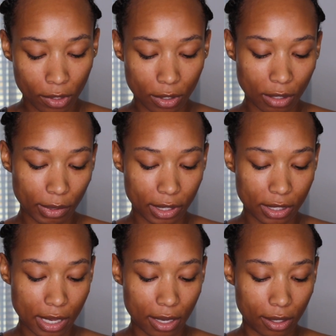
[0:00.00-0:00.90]
Then I'm going
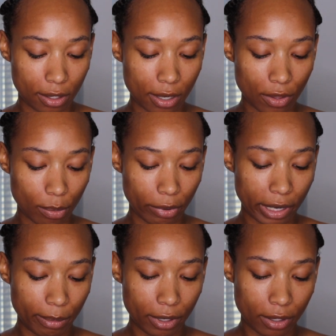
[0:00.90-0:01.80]
to take another
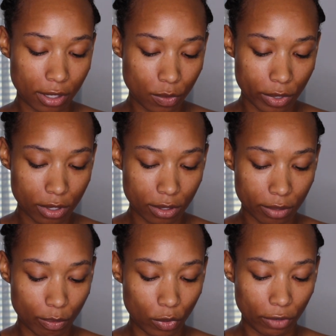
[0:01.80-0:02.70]
primer. This
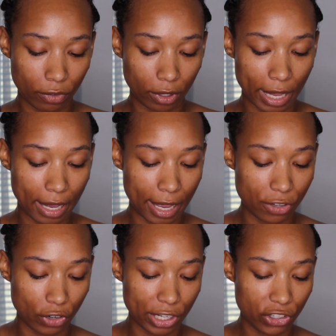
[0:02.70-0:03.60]
one's more for like
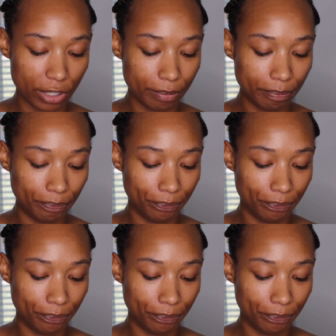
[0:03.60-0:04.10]
hydration,